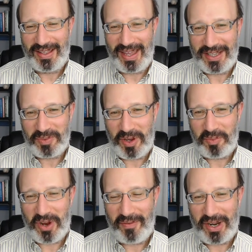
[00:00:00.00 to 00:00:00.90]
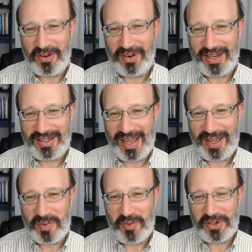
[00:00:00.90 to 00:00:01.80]
Thanks, we hope you're having a great day,
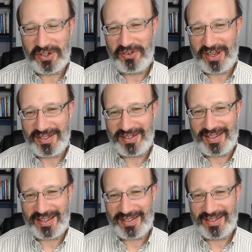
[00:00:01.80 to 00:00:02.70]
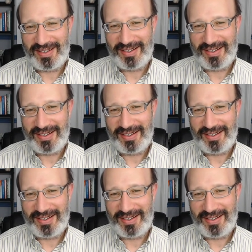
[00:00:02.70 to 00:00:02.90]
and we wish you great success.